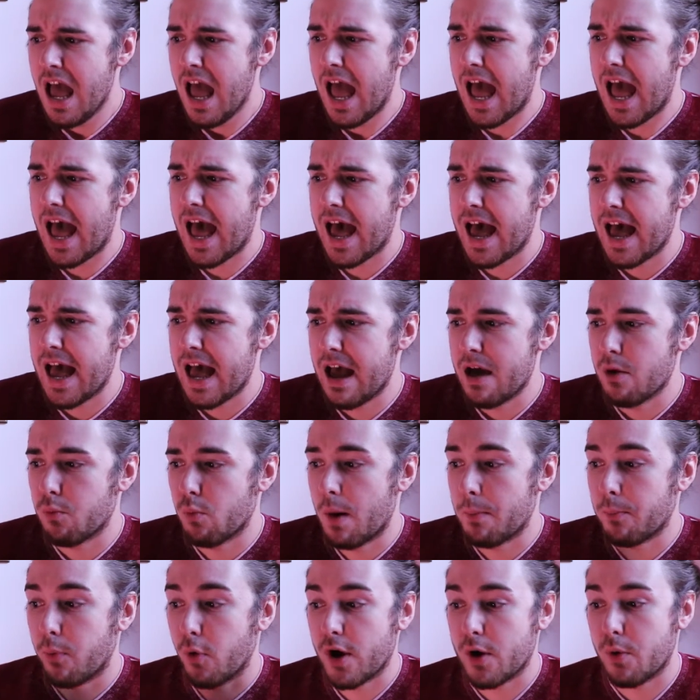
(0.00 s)
At
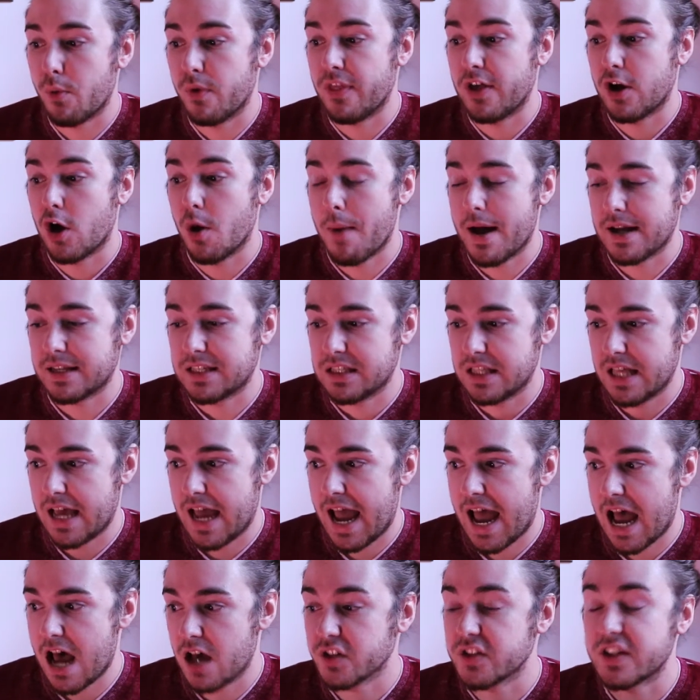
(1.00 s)
one point when they go back to the
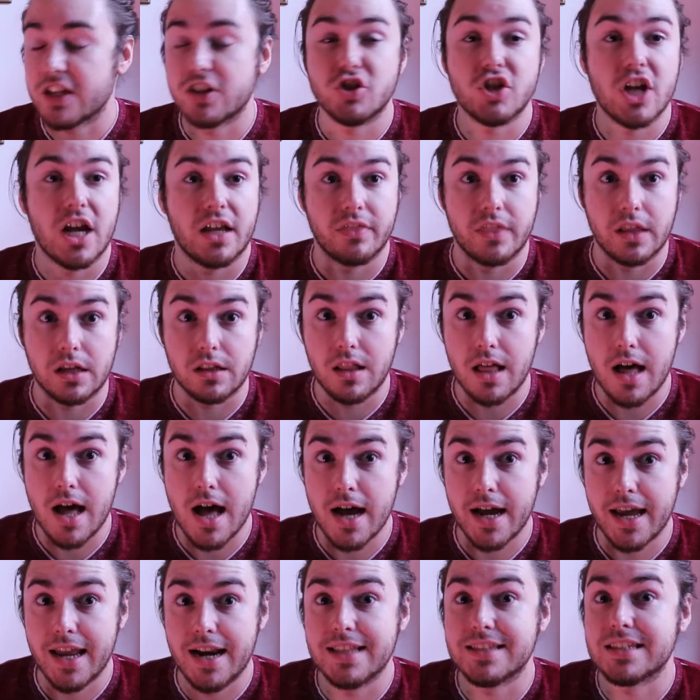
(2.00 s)
house, they check the
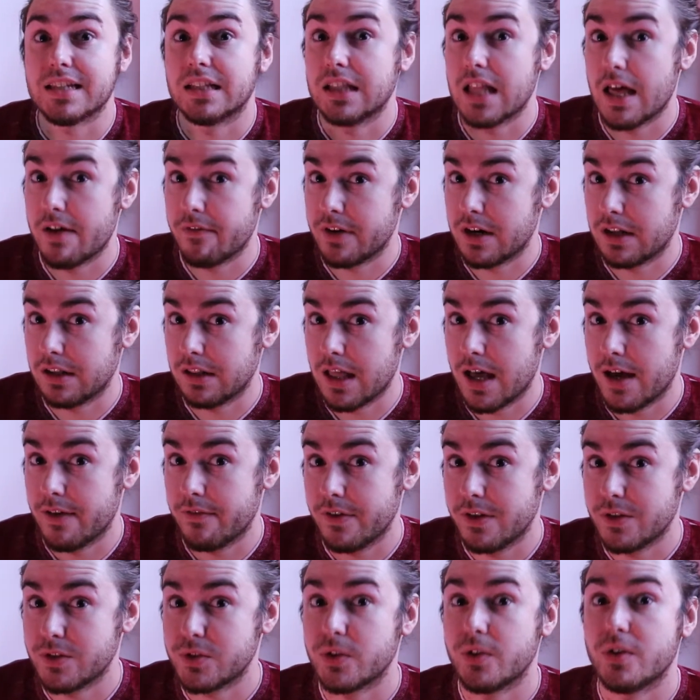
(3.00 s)
clock and it's
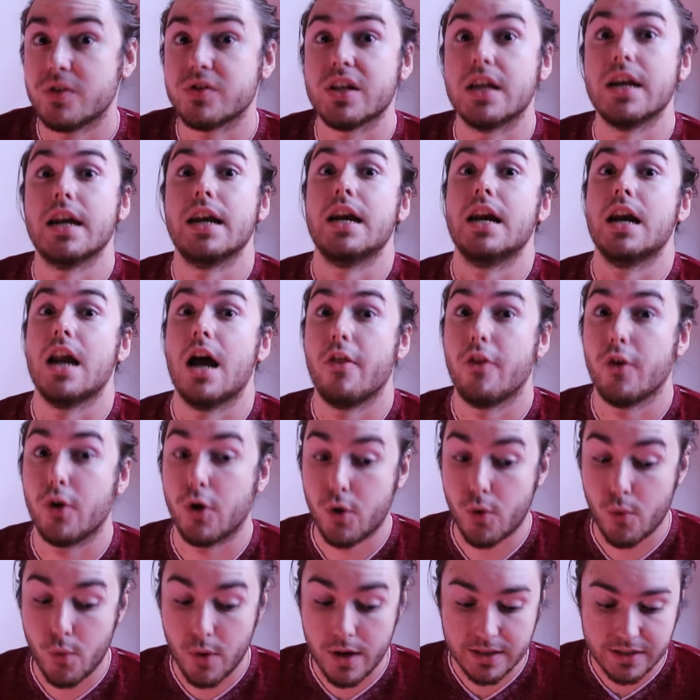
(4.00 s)
11:11, so there's another
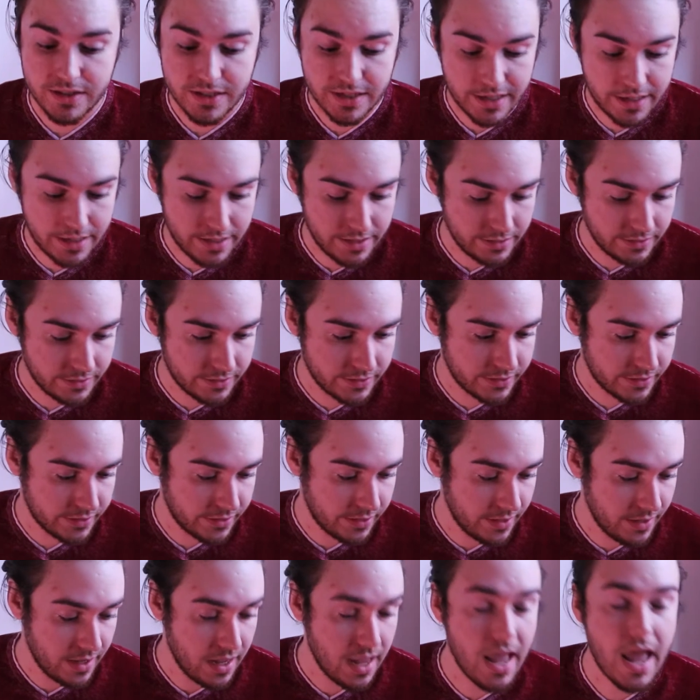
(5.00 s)
coincidence.
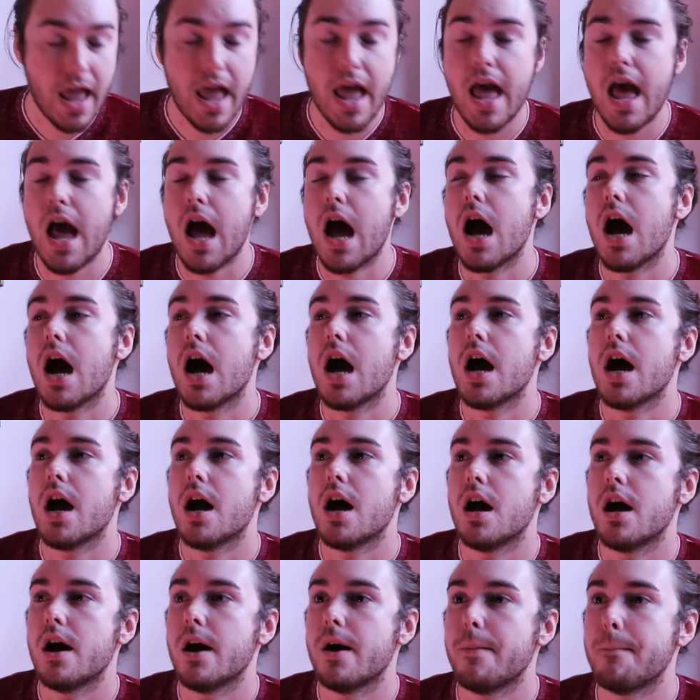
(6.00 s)
Yeah,
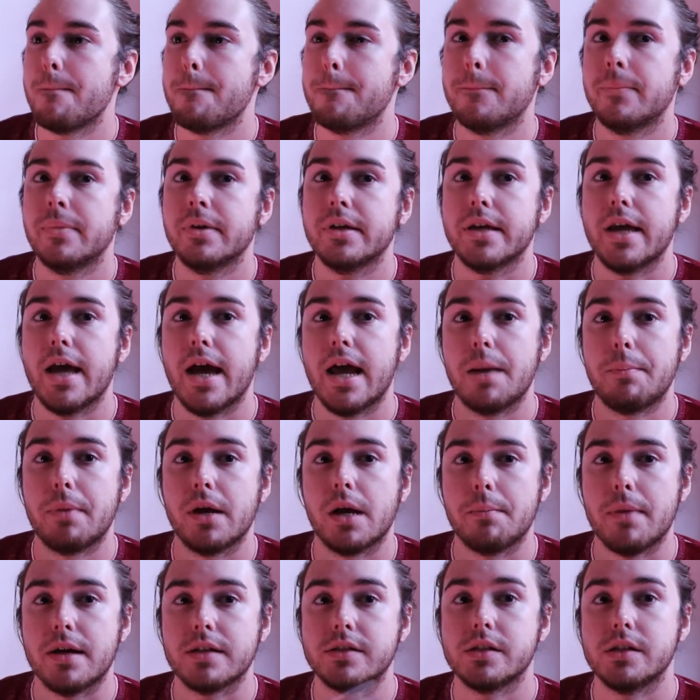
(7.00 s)
I had to pick
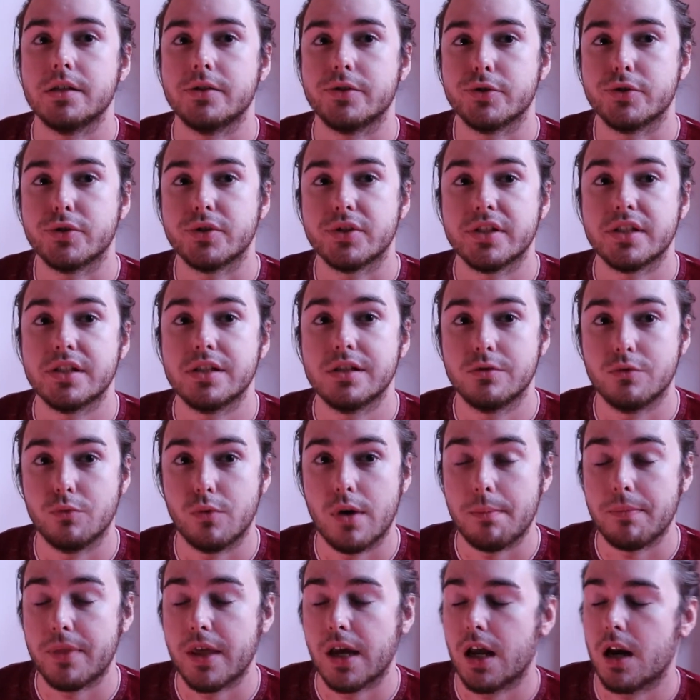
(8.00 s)
up my sisters when
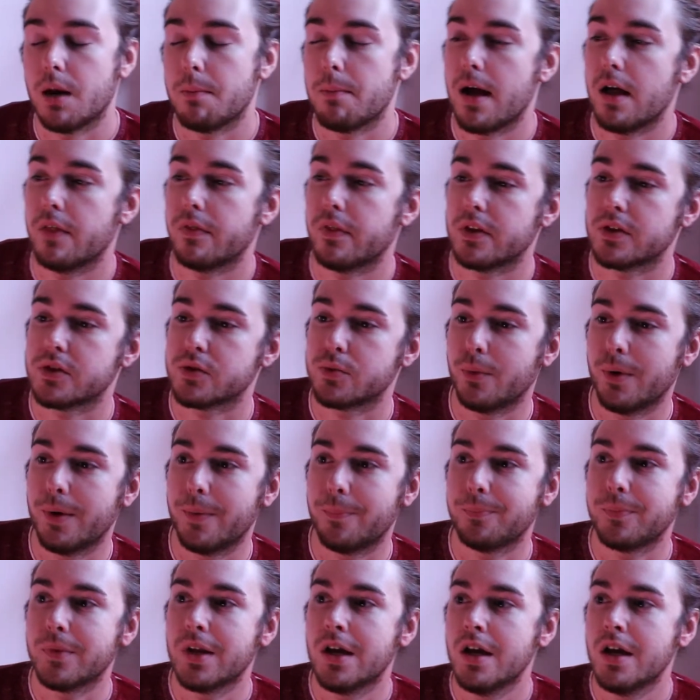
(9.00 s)
I'm thinking about this one.